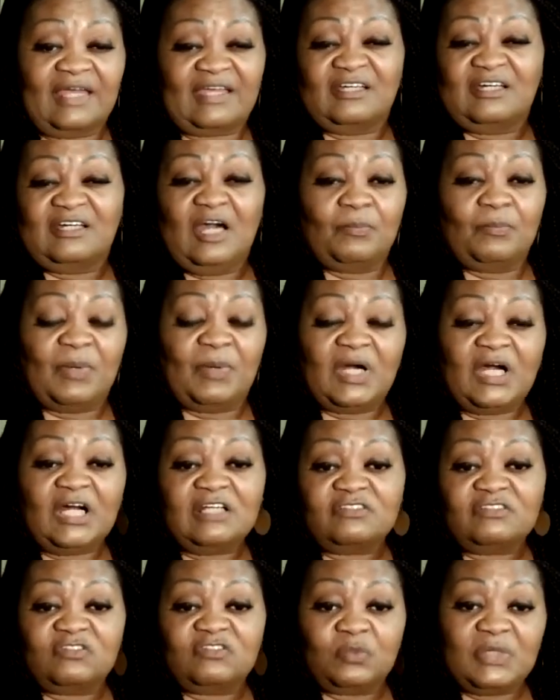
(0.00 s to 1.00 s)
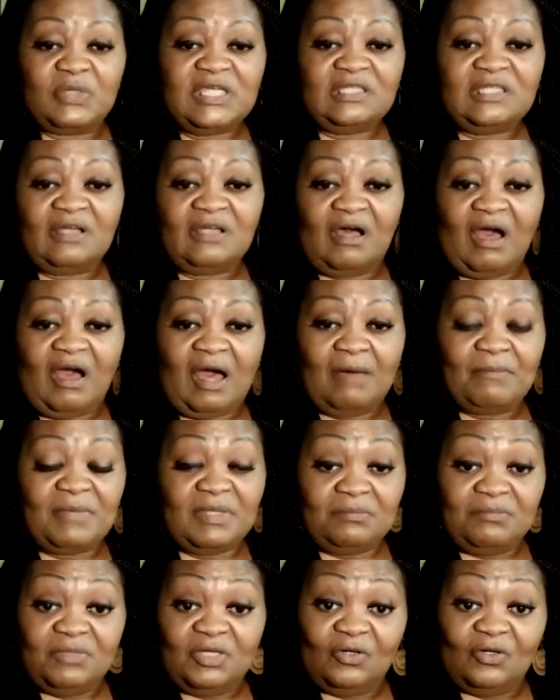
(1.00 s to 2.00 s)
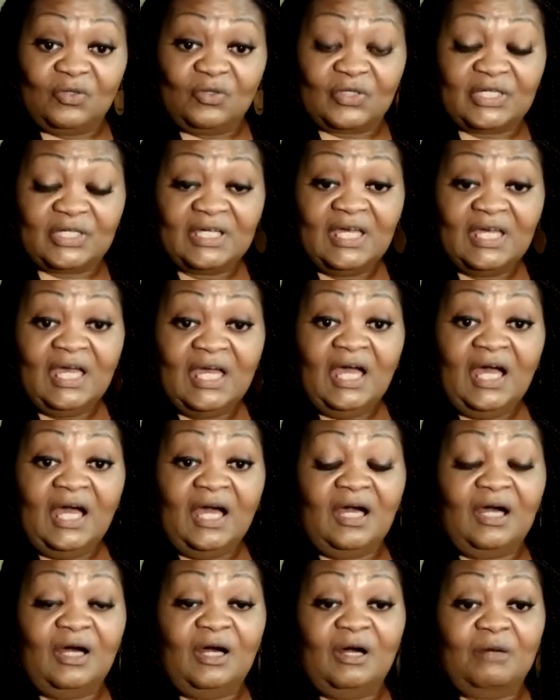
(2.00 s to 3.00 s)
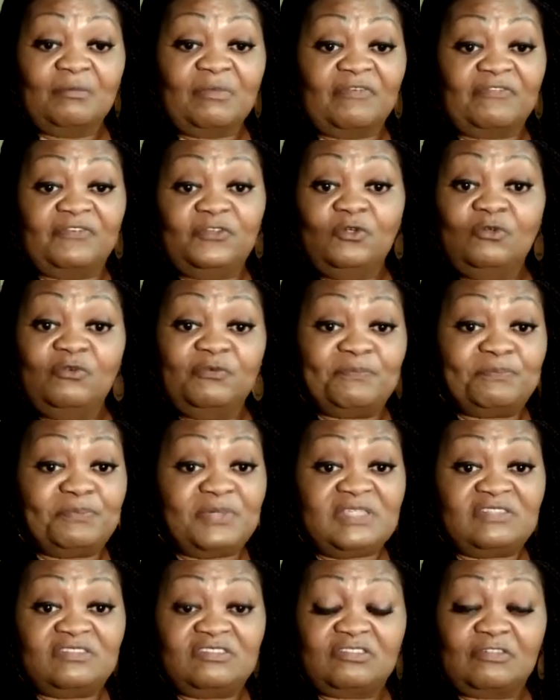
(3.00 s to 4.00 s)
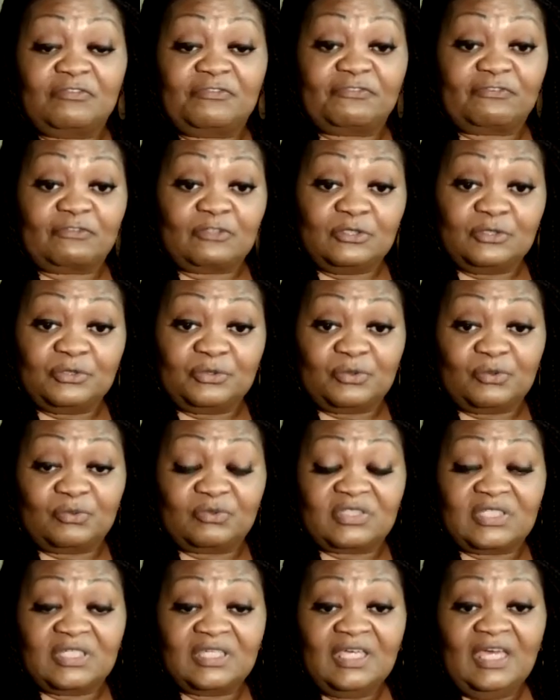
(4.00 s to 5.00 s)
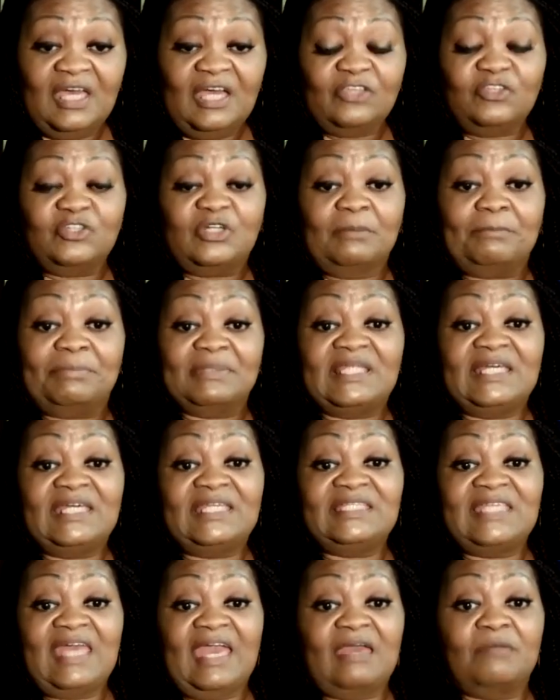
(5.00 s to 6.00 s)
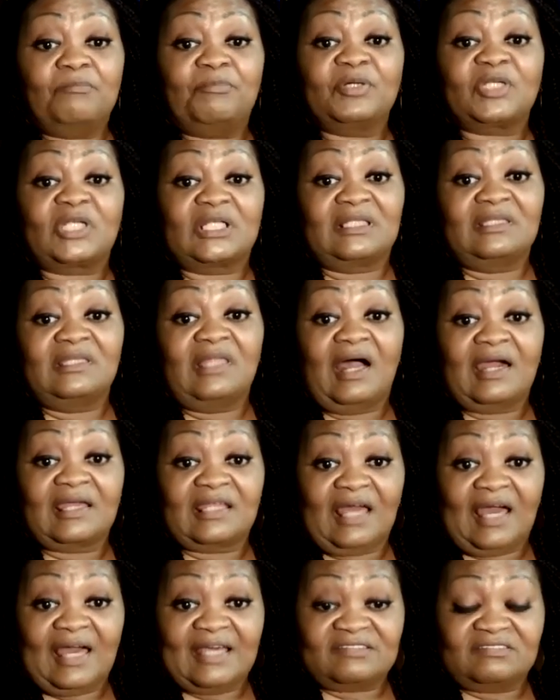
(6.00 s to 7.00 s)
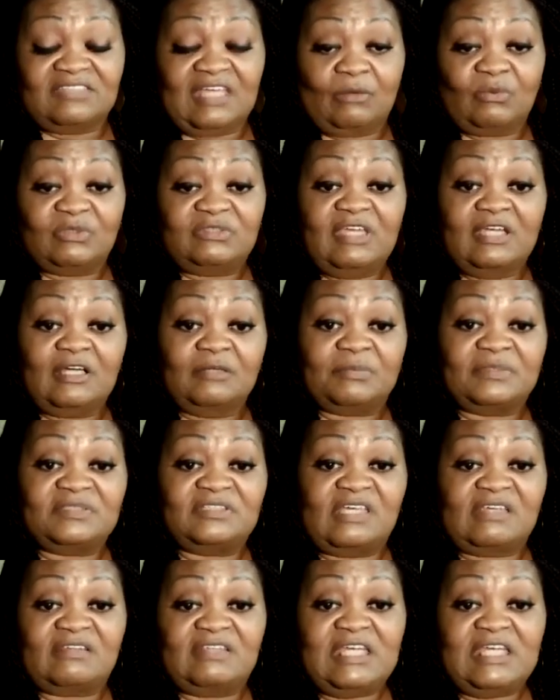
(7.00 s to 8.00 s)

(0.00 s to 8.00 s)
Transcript: like a cup of unsweet almond milk, um, a few pieces of fruit. You could blend that and put a lot of ice. That will take up the